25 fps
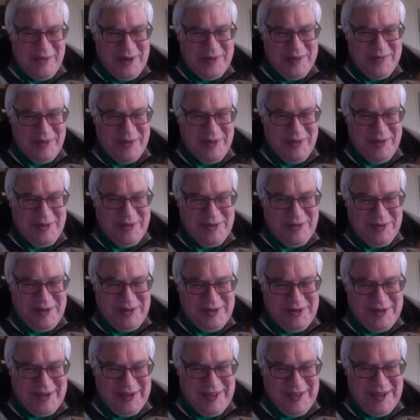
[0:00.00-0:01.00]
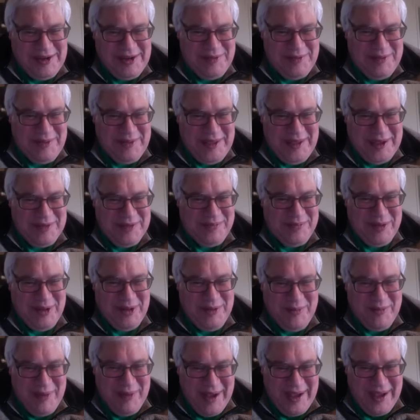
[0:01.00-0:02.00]
burns. When you say that, you mean they can blow
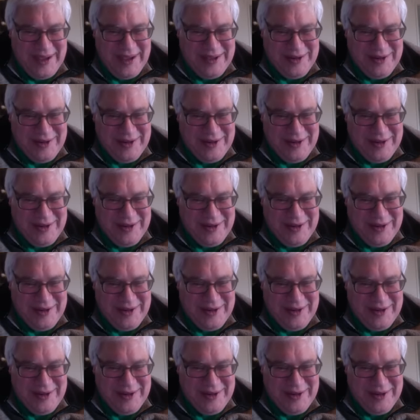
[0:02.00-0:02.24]
by you?